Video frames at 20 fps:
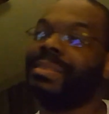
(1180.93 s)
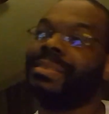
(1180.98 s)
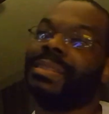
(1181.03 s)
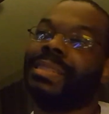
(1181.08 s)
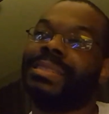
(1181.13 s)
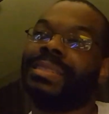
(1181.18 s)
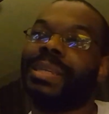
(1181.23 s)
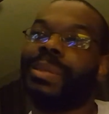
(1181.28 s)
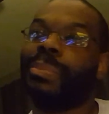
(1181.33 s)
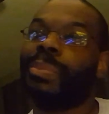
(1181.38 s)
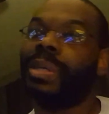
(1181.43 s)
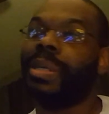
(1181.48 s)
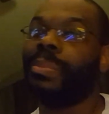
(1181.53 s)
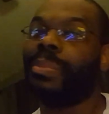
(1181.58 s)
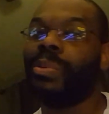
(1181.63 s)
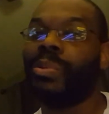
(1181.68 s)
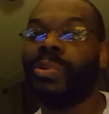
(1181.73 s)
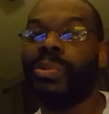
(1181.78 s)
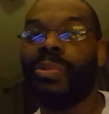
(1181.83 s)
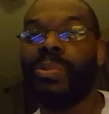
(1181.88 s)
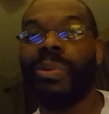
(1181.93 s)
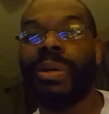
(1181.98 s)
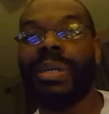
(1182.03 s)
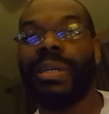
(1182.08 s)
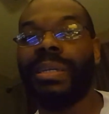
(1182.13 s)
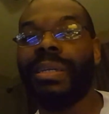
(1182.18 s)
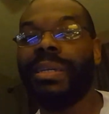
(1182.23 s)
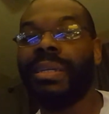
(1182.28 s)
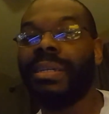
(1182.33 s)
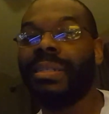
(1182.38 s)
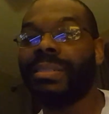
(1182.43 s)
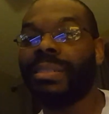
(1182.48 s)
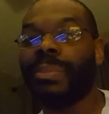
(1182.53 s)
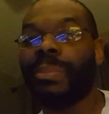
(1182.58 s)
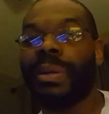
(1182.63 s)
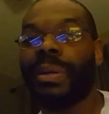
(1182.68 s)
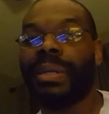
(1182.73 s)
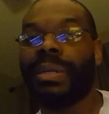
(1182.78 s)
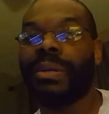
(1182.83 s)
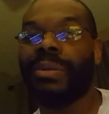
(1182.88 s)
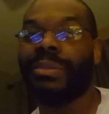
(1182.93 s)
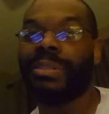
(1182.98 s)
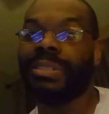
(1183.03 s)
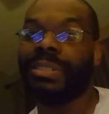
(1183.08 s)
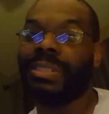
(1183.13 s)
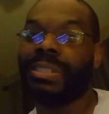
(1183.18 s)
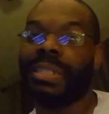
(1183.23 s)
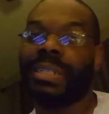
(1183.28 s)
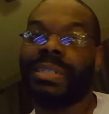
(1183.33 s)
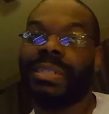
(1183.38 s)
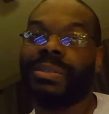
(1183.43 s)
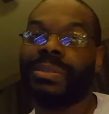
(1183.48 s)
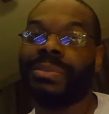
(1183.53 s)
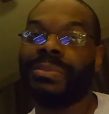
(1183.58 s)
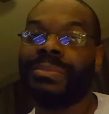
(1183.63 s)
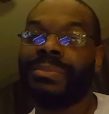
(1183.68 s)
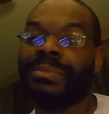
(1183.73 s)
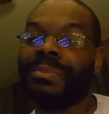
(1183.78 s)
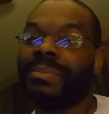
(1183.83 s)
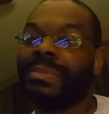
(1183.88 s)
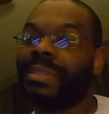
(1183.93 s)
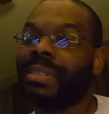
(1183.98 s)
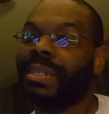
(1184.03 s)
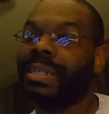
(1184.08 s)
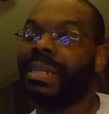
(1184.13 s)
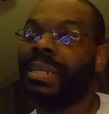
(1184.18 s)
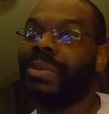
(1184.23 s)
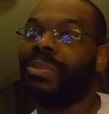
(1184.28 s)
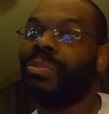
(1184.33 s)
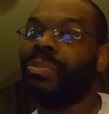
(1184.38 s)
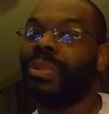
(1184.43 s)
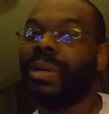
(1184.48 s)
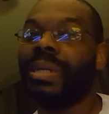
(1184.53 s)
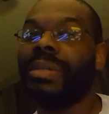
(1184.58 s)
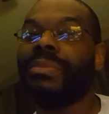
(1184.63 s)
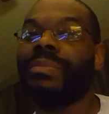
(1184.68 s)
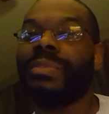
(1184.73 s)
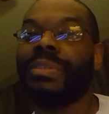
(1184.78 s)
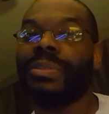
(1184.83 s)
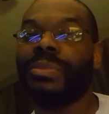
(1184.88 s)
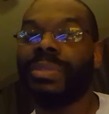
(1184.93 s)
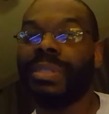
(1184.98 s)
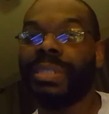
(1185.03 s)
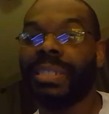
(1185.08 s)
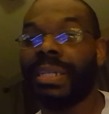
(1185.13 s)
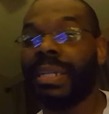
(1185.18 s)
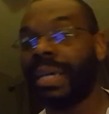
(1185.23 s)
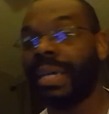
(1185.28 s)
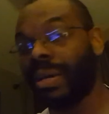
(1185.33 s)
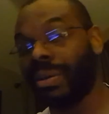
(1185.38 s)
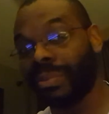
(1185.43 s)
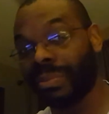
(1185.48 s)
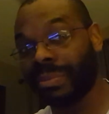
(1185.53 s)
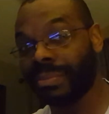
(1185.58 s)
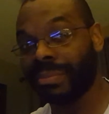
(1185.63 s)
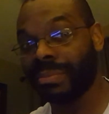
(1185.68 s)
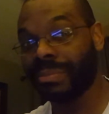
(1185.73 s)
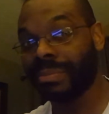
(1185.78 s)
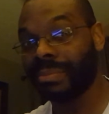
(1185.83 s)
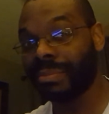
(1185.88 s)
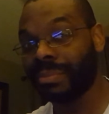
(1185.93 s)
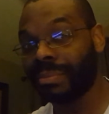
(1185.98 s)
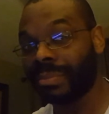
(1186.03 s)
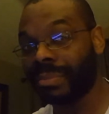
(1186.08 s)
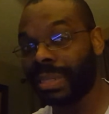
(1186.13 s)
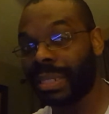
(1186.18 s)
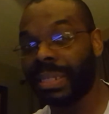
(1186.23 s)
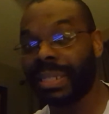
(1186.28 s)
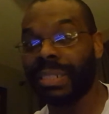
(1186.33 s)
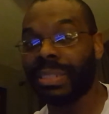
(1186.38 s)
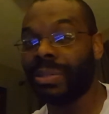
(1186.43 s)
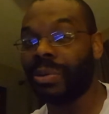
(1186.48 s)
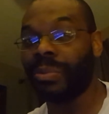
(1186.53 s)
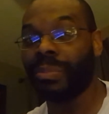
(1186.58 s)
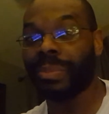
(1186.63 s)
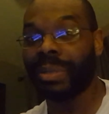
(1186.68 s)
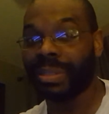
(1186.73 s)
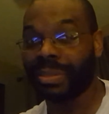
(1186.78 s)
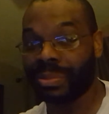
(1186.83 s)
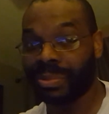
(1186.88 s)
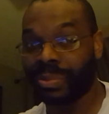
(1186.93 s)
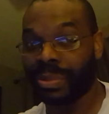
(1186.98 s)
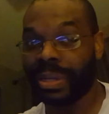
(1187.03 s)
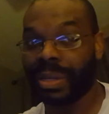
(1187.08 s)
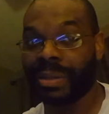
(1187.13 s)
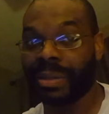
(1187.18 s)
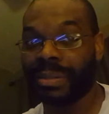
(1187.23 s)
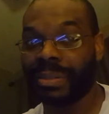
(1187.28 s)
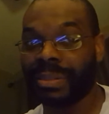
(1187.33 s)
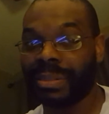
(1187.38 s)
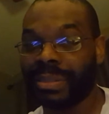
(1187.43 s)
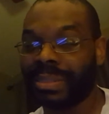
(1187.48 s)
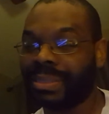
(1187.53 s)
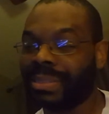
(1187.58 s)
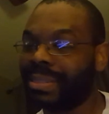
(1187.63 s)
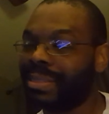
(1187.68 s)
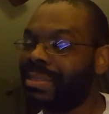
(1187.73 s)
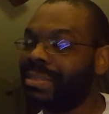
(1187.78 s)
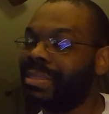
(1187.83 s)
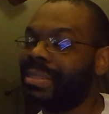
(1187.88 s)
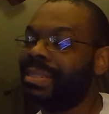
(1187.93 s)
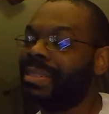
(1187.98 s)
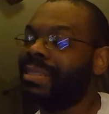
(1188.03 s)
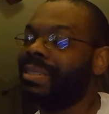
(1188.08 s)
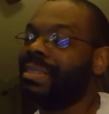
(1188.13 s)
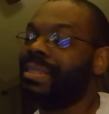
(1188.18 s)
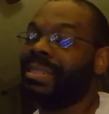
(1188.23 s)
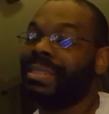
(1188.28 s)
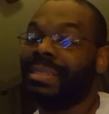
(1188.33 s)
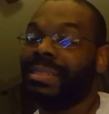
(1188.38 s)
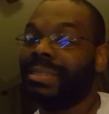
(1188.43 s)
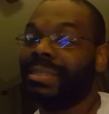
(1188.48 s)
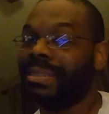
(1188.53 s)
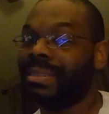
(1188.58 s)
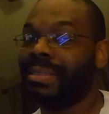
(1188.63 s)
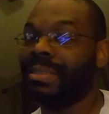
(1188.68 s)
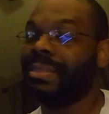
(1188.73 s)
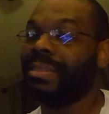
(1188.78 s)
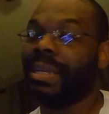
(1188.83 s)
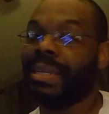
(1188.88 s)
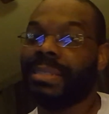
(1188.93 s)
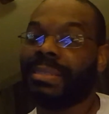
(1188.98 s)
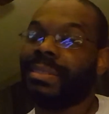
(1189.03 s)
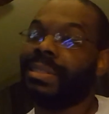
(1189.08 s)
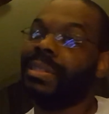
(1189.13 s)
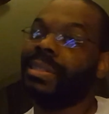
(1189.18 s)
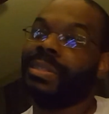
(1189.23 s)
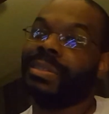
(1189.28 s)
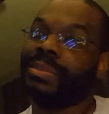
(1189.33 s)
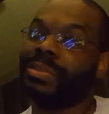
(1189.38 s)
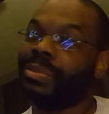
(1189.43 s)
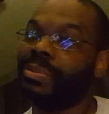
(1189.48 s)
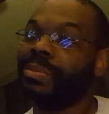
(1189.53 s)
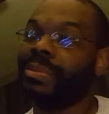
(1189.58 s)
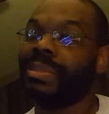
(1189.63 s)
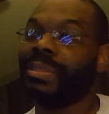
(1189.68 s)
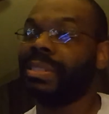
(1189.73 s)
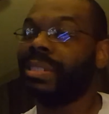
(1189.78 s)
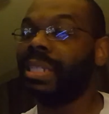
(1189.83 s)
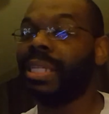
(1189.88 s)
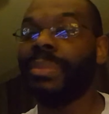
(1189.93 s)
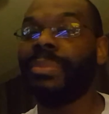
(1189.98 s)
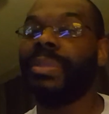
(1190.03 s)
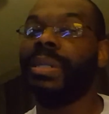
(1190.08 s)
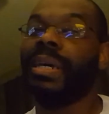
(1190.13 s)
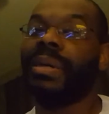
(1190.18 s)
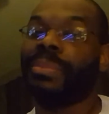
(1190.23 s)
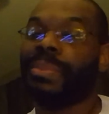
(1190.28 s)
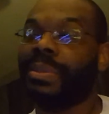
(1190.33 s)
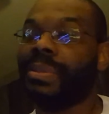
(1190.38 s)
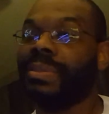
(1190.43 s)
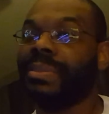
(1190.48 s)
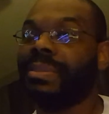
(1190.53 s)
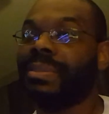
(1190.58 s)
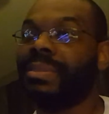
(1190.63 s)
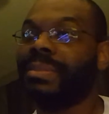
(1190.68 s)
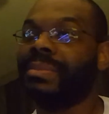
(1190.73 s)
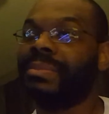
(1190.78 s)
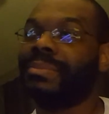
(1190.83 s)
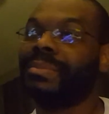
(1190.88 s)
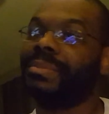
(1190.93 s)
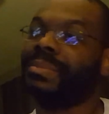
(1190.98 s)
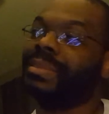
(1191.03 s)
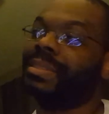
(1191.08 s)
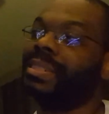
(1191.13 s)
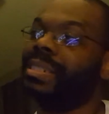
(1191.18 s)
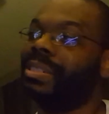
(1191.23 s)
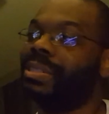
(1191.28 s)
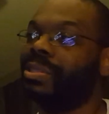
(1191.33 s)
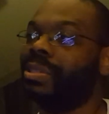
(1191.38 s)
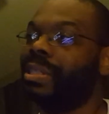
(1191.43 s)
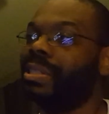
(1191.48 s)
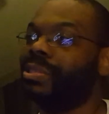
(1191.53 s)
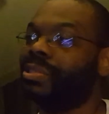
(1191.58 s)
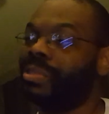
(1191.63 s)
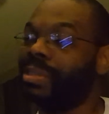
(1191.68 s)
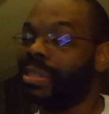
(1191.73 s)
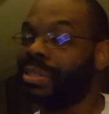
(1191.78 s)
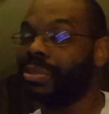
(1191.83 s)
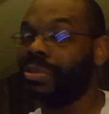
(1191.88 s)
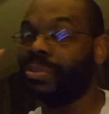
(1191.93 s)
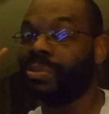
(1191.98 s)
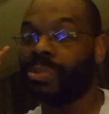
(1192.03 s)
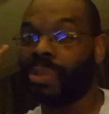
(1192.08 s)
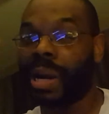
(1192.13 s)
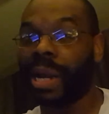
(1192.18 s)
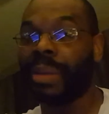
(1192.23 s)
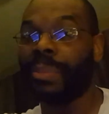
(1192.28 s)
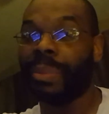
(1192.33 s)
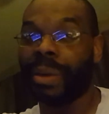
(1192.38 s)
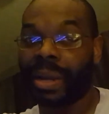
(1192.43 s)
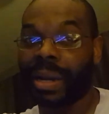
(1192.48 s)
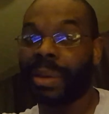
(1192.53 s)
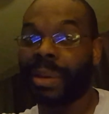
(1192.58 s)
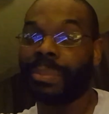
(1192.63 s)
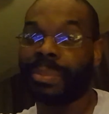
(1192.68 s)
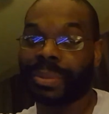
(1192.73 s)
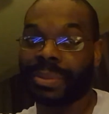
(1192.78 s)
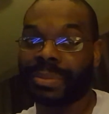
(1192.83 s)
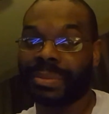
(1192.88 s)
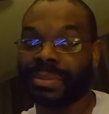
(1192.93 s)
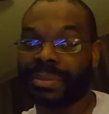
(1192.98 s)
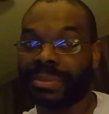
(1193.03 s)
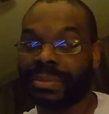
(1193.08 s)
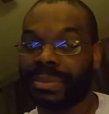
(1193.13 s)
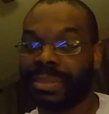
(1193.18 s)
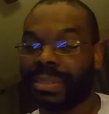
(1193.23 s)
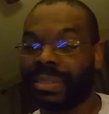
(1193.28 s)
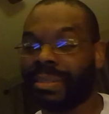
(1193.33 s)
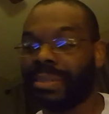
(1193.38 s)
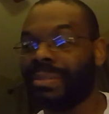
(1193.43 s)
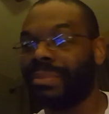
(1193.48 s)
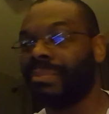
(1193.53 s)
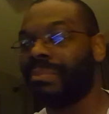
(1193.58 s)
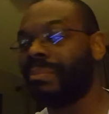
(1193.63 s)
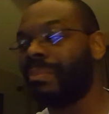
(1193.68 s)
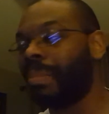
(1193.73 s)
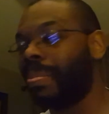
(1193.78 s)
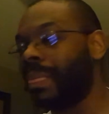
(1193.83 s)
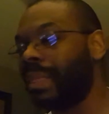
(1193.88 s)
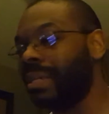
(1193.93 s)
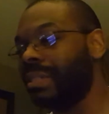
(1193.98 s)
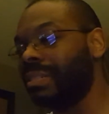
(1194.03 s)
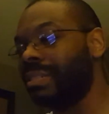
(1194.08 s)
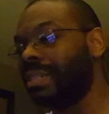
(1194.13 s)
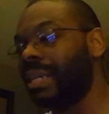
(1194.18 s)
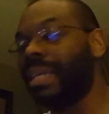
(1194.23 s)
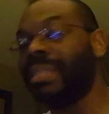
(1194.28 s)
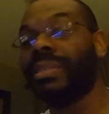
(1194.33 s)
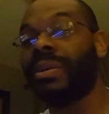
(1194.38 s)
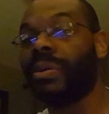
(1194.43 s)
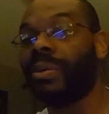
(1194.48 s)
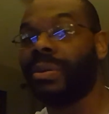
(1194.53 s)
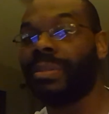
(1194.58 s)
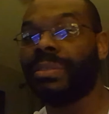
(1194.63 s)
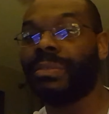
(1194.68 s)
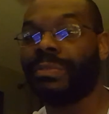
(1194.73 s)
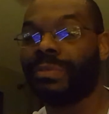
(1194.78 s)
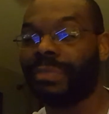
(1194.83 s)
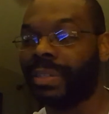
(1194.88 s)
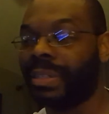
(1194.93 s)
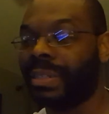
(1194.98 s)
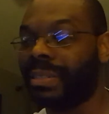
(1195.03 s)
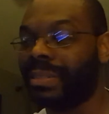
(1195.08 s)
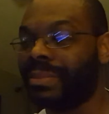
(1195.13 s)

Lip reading: It's like people who wait, somebody go to jail and they wait for you to get out and they don't mess around like that. That's love. You want to keep that person indentured and do right by that person. Because that's hard to find.